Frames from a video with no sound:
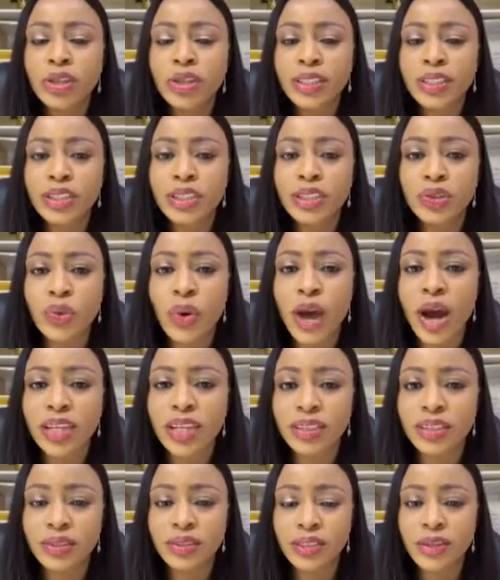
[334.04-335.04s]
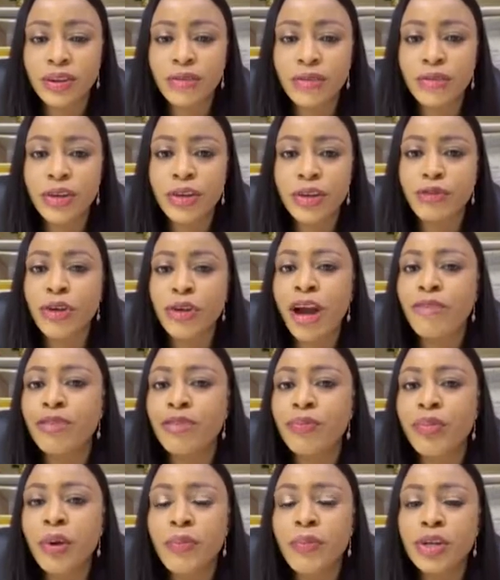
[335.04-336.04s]
All you just need to ask yourself,
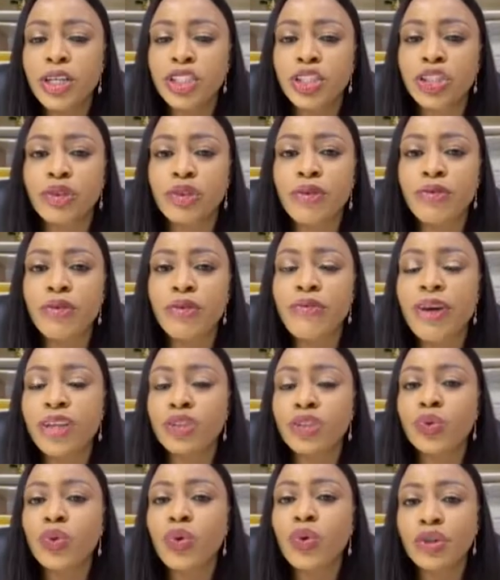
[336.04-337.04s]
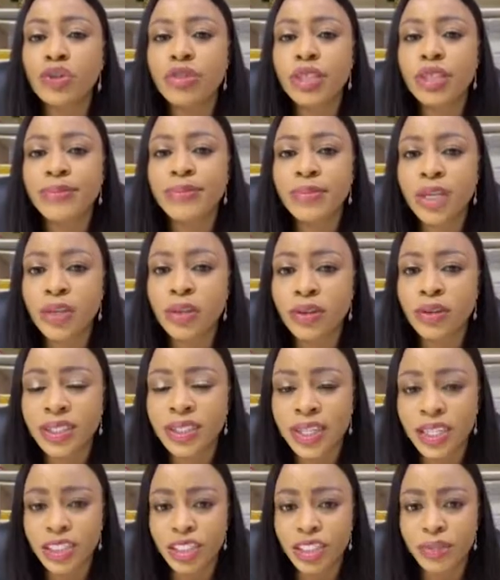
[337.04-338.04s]
if we have a population of over 200
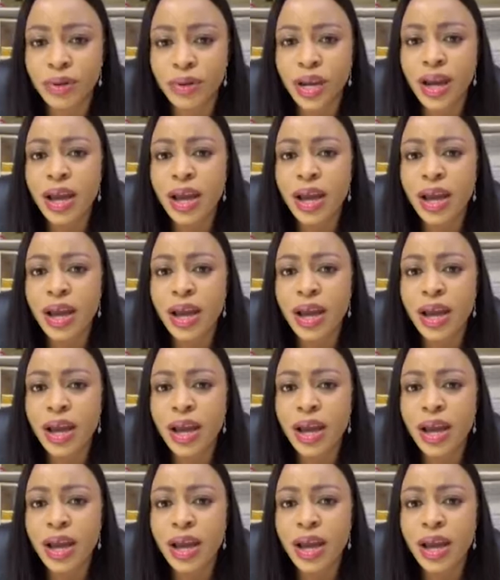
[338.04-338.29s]
million in